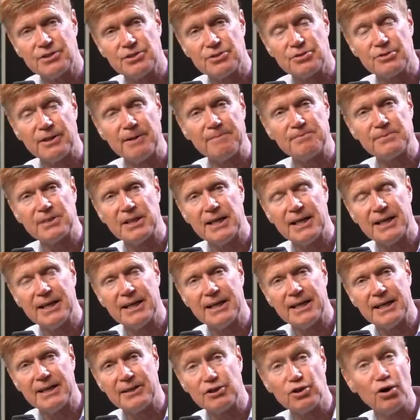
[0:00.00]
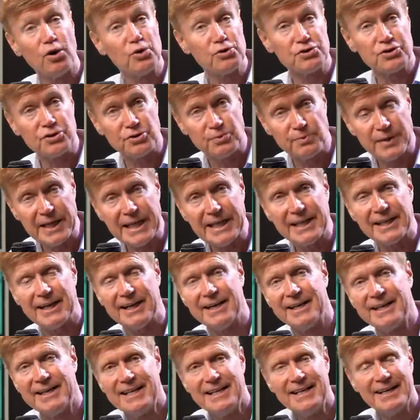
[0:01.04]
tripped in Costa
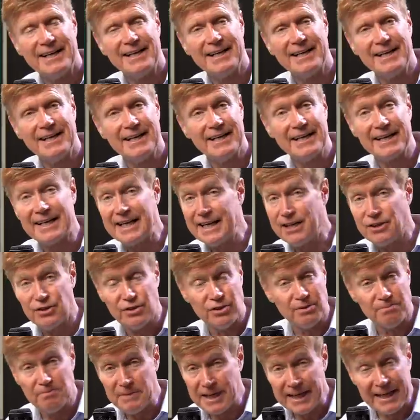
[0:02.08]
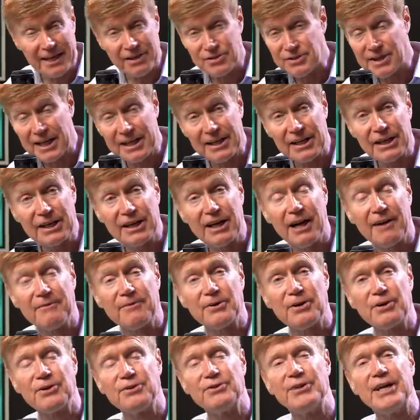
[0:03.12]
Rica. Again, Medicare's not going to
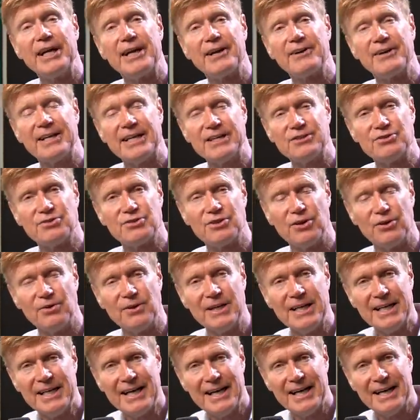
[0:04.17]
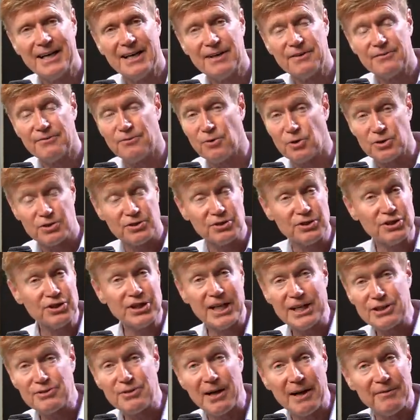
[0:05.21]
cover her there. And so fortunately,
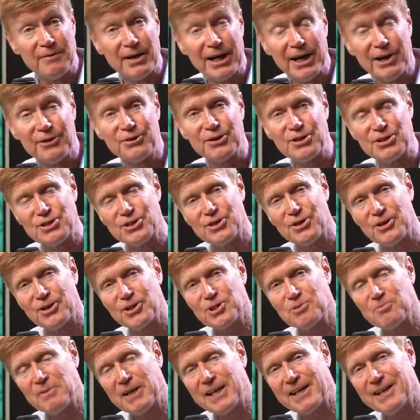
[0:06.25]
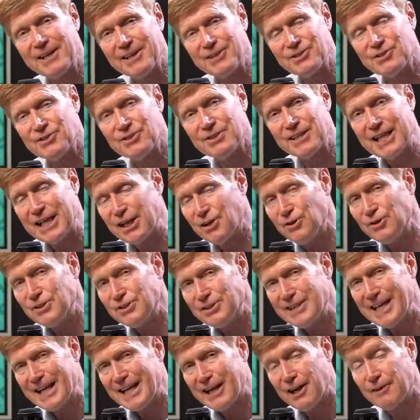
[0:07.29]
she had travel health insurance because they
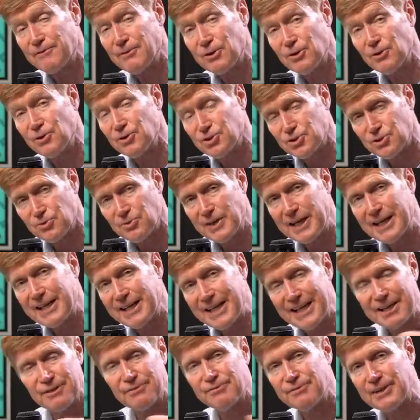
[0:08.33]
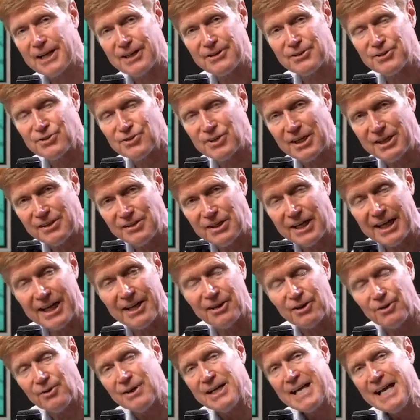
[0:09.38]
couldn't take care of her in Costa Rica, had to fly her to San
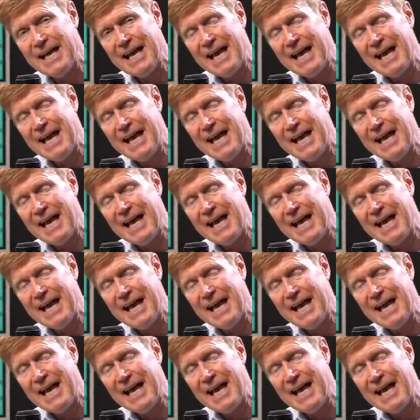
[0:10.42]
Diego,